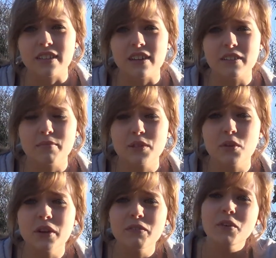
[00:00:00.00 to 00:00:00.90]
down. I'm
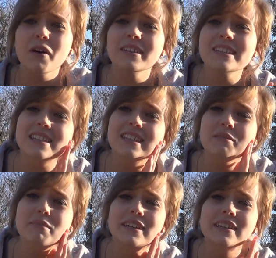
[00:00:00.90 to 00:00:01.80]
sorry if you can't see
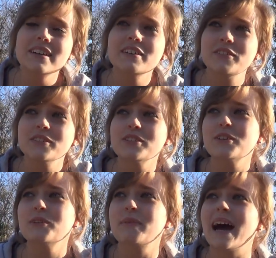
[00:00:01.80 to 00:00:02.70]
me, I feel
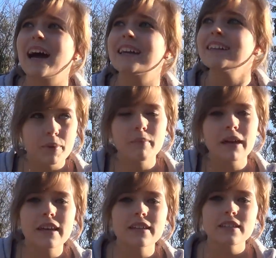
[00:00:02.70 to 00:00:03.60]
so bad. But
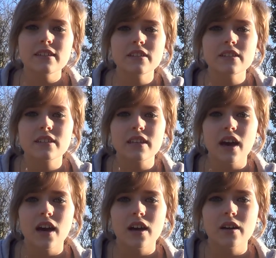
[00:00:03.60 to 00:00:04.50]
my laziness,
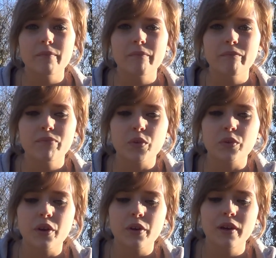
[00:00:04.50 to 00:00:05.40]

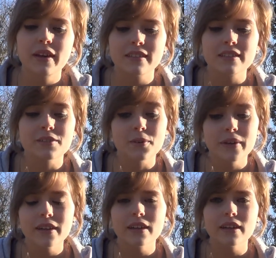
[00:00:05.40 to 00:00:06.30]
although it's
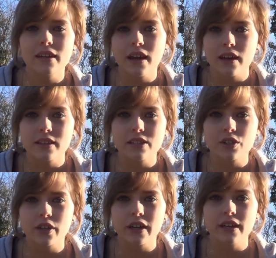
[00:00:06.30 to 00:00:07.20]
annoying, it has
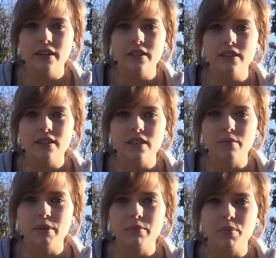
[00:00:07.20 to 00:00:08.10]
created a
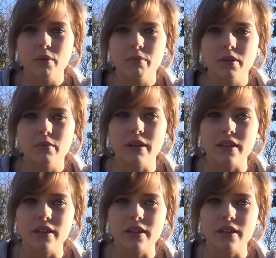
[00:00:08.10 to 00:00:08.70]
big problem, I